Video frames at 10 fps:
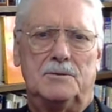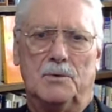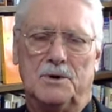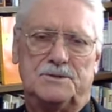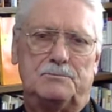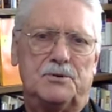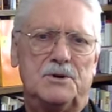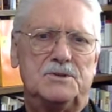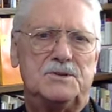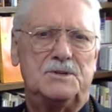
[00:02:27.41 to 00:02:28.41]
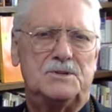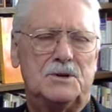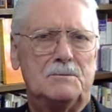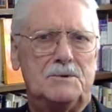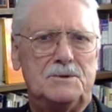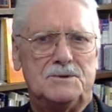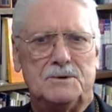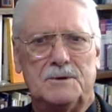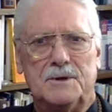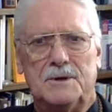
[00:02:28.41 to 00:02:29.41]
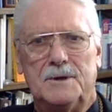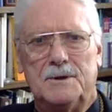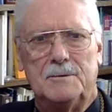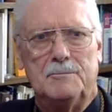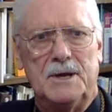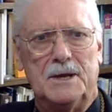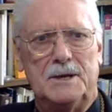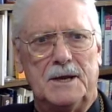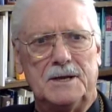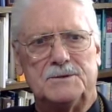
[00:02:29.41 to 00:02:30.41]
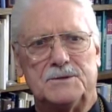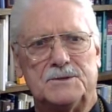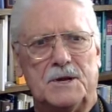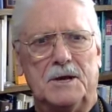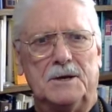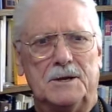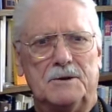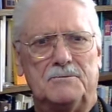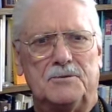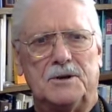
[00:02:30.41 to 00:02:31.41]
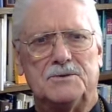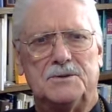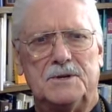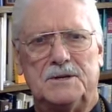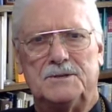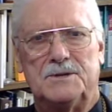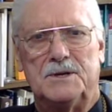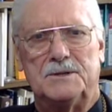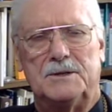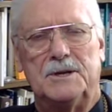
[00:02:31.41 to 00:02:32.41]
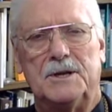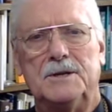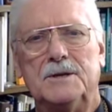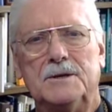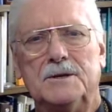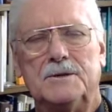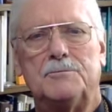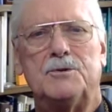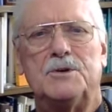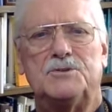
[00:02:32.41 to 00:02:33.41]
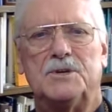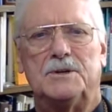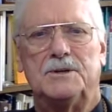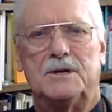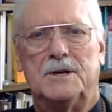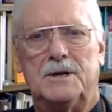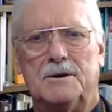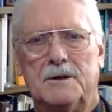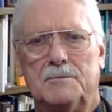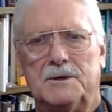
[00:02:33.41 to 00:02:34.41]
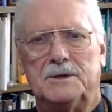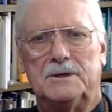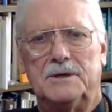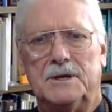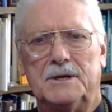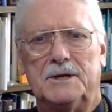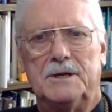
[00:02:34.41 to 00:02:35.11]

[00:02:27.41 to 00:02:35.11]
Once a priest determines a man has a scaly infection and is unclean, the priest shall declare him unclean,